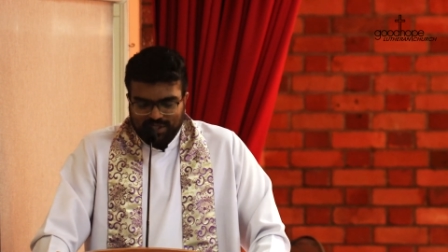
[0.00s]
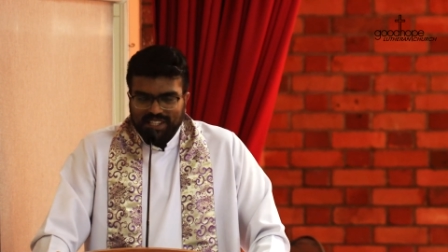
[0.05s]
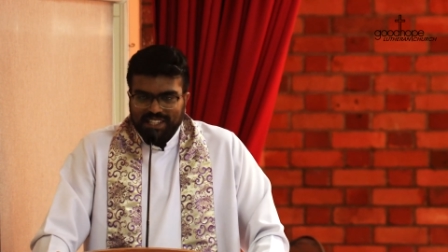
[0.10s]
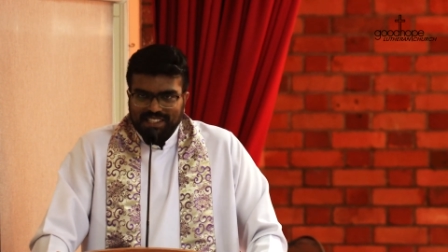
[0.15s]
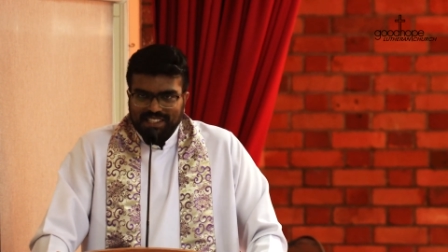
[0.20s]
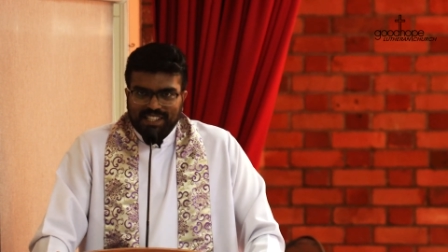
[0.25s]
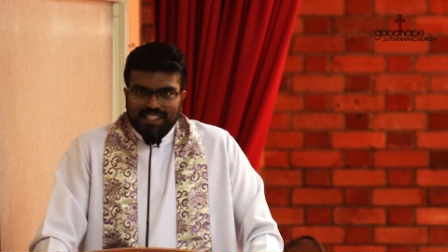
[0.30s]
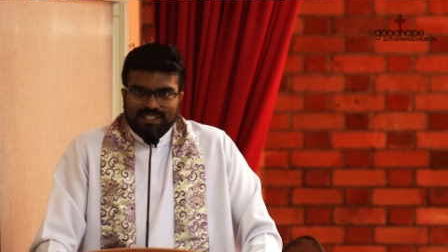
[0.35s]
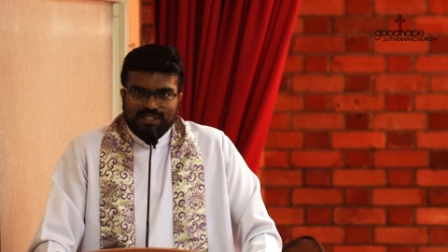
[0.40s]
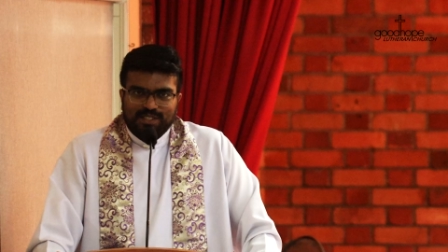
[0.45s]

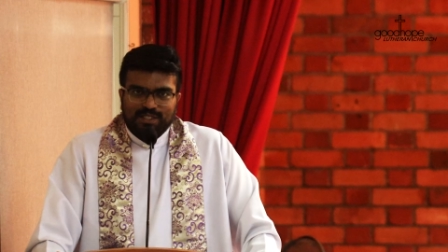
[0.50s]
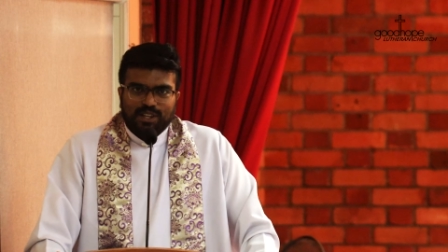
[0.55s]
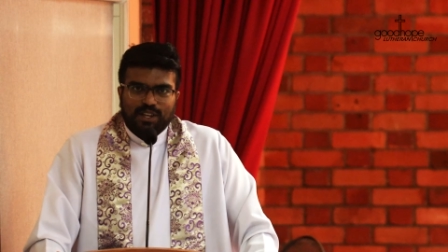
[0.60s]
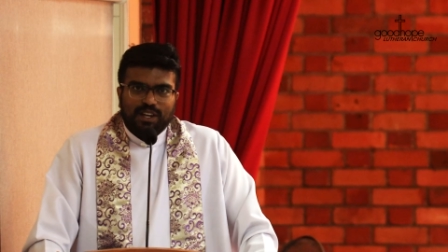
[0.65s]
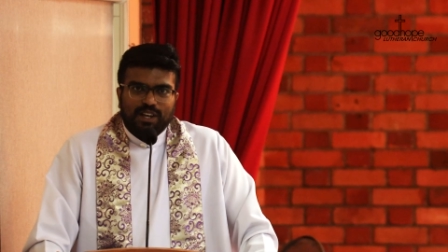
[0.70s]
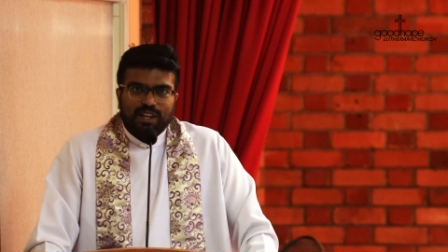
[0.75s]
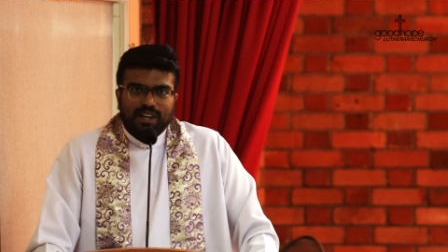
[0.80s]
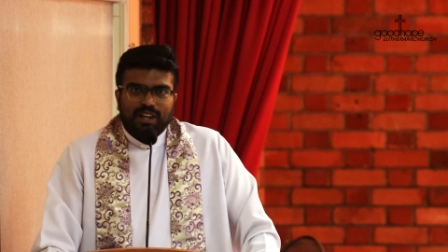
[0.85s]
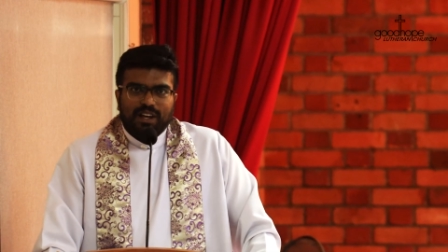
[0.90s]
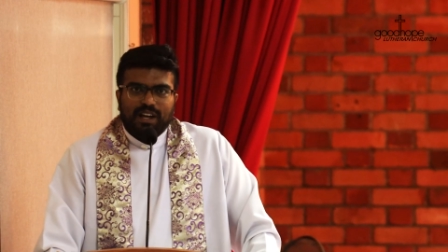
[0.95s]
Jesus
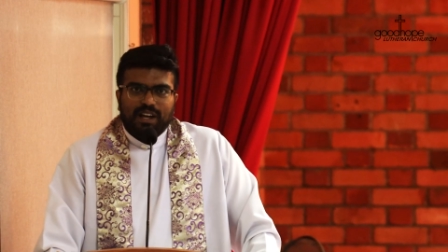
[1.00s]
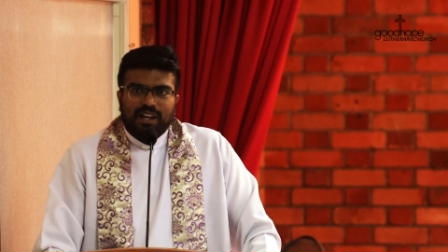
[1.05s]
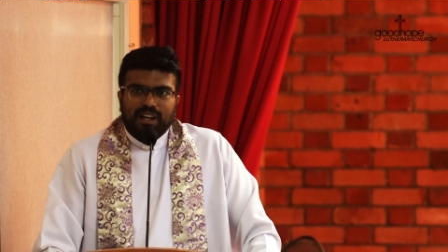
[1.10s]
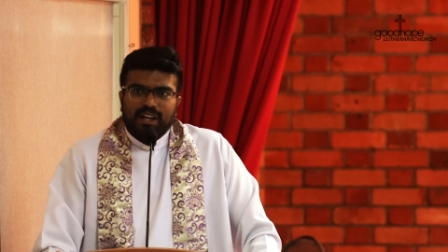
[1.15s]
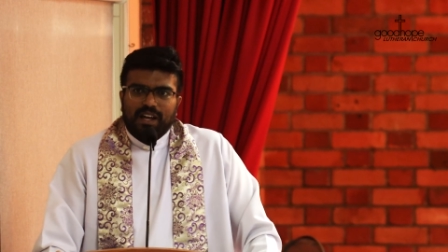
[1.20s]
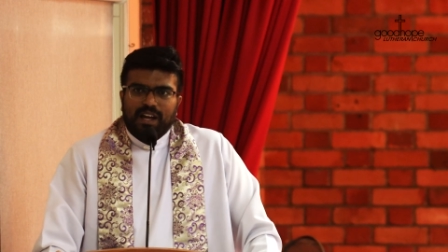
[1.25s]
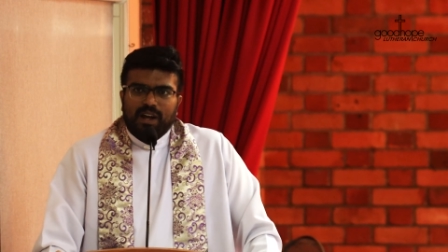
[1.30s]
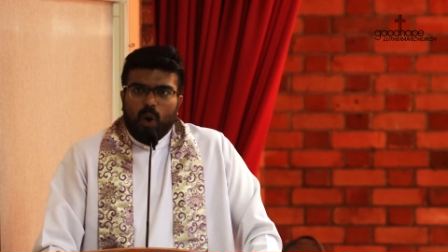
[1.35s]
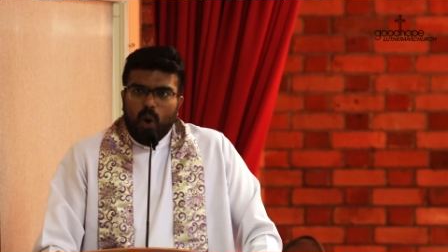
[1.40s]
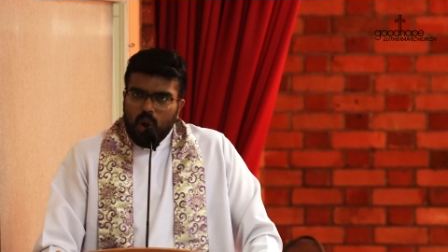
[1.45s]

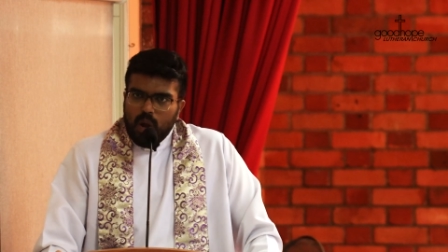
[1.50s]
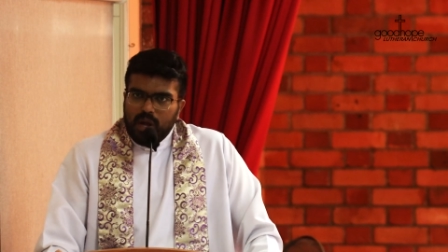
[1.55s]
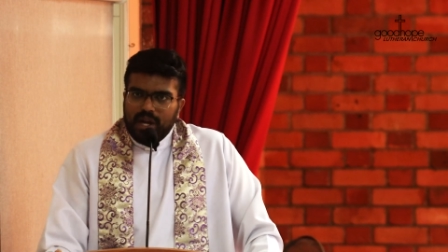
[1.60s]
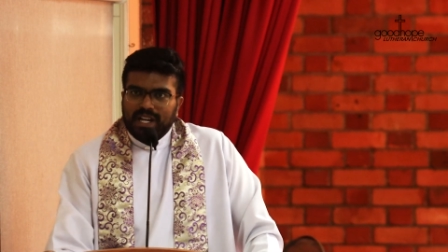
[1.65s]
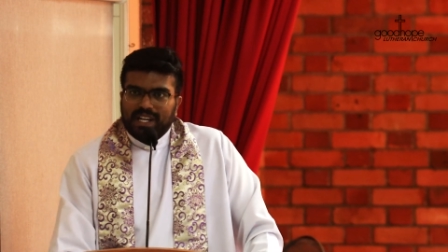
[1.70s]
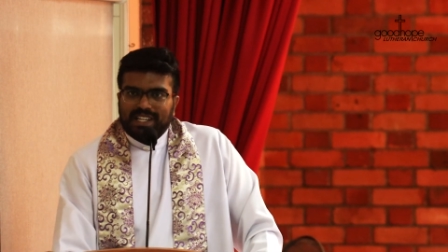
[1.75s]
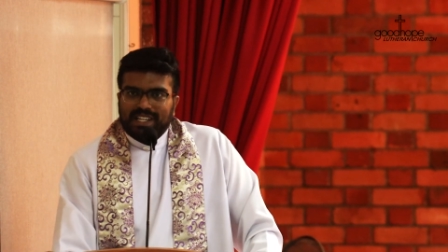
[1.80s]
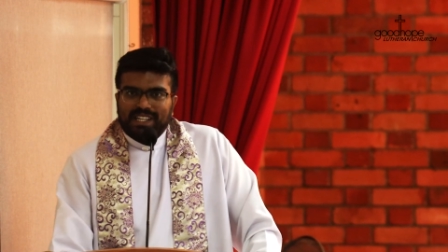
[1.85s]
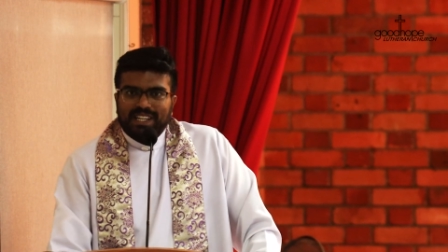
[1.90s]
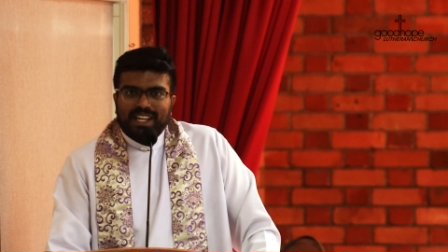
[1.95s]

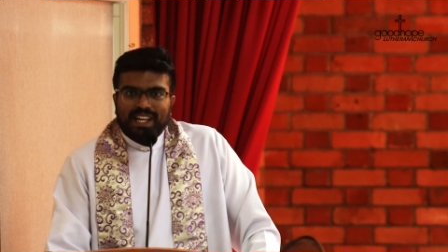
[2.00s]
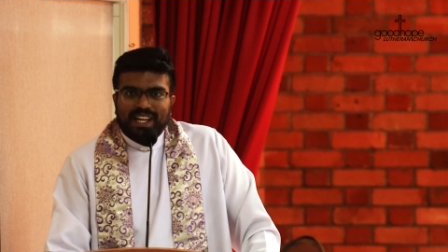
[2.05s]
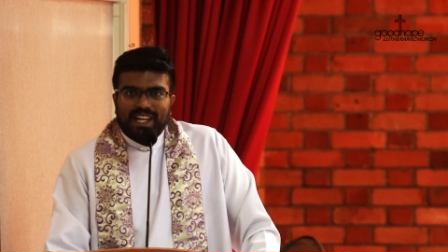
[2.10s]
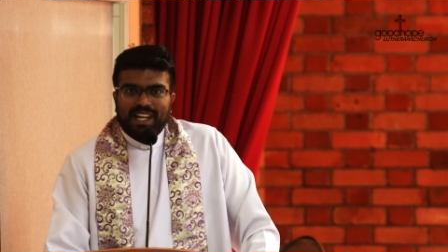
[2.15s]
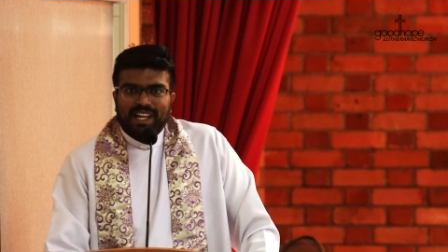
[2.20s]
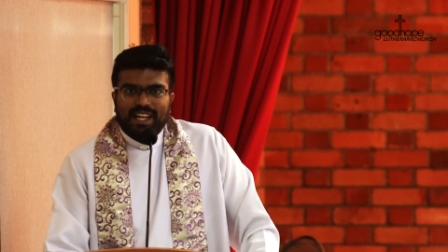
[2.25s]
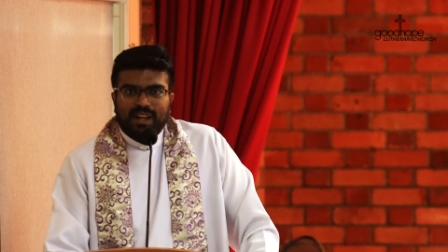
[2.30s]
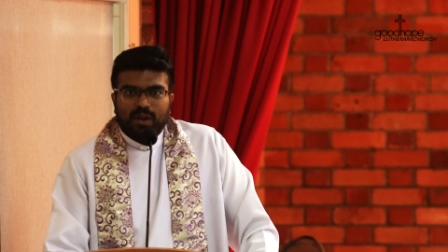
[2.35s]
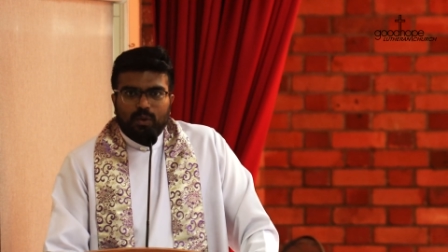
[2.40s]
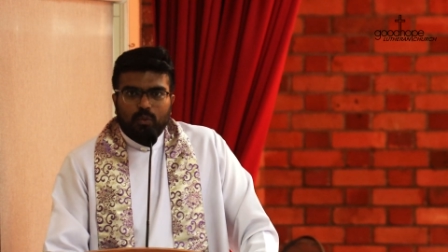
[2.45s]
ordered
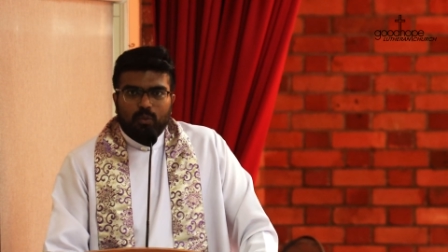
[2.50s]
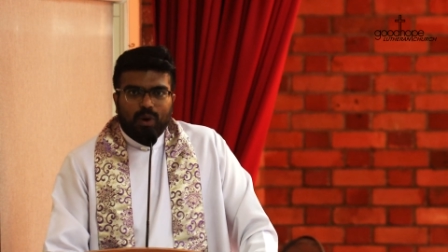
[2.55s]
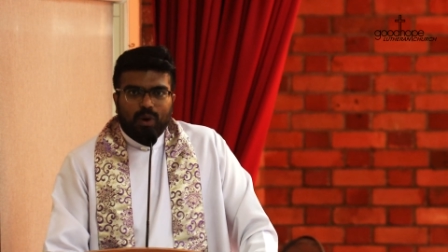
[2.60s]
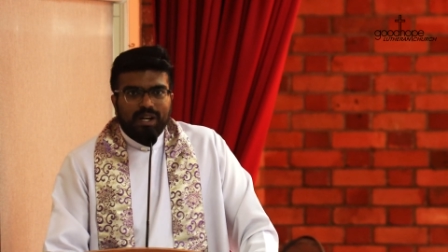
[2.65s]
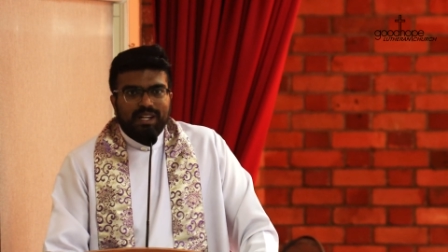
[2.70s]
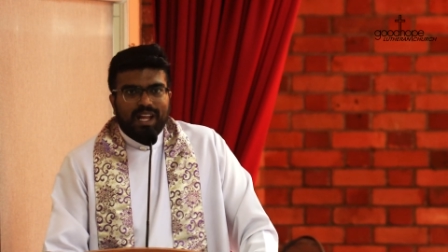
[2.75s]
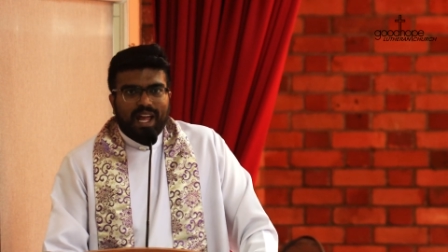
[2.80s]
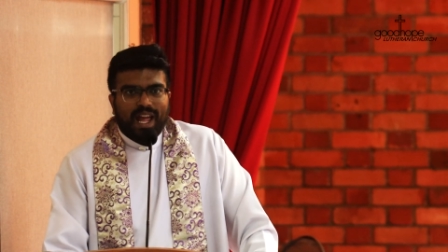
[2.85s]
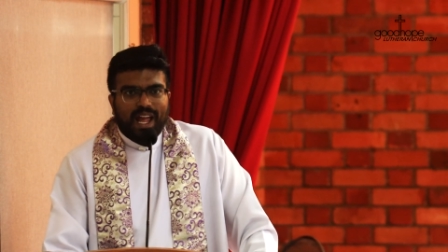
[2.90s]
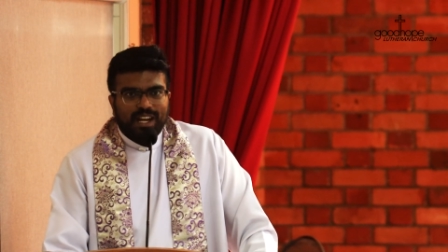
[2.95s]

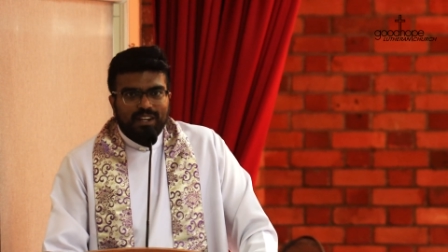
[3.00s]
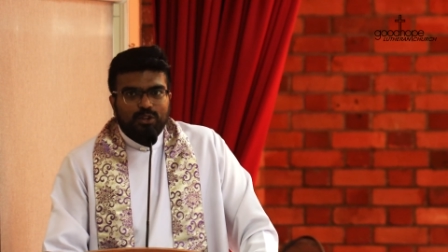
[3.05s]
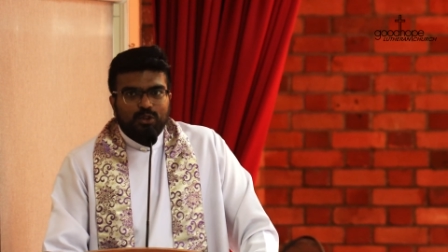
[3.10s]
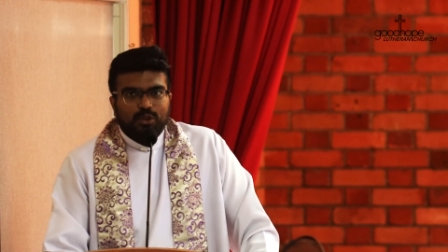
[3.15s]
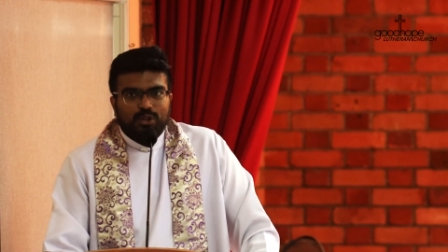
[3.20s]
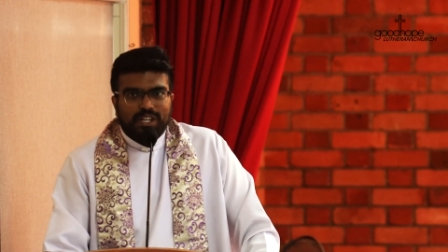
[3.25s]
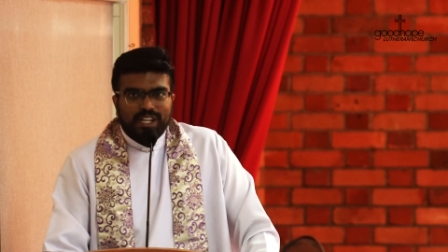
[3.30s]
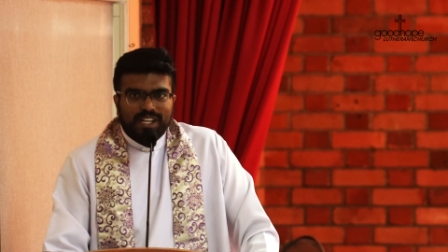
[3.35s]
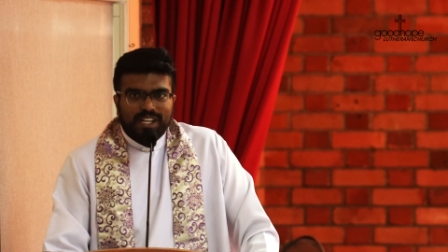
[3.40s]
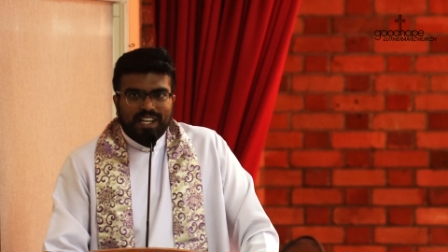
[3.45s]
what
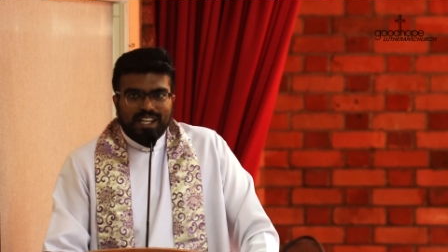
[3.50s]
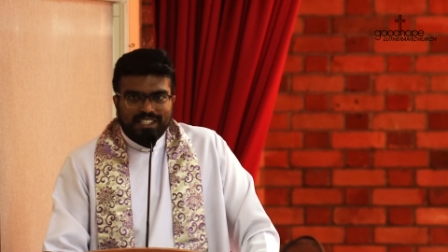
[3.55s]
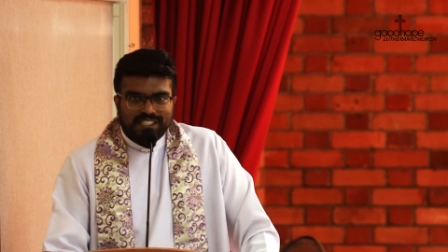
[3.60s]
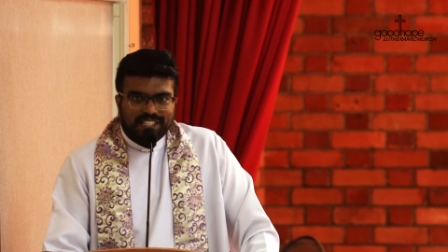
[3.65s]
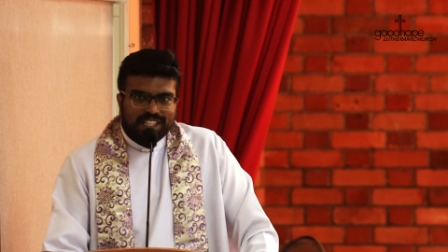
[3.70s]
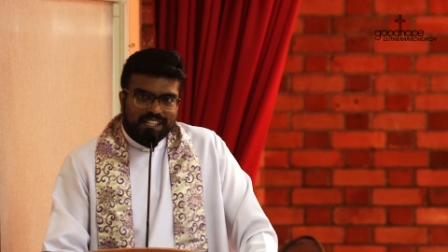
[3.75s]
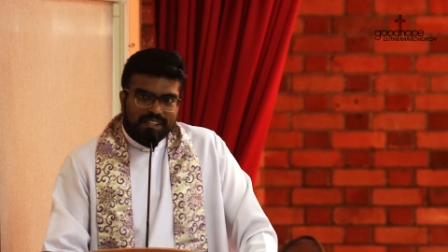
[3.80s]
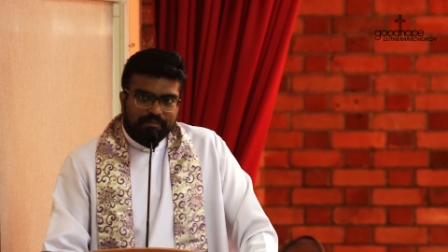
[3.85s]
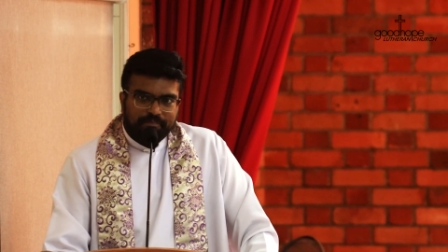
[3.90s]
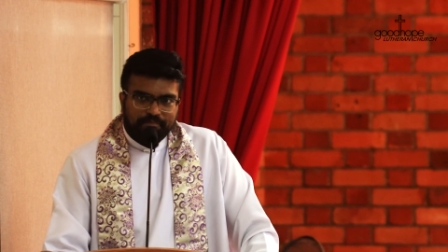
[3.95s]
Andrew did
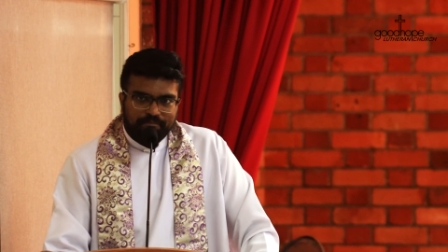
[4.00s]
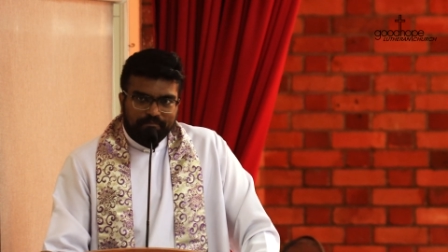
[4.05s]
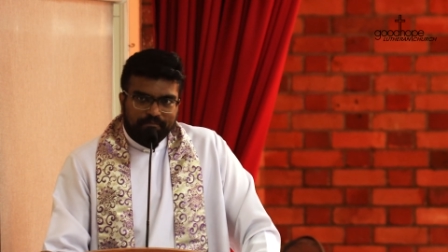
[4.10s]
actually.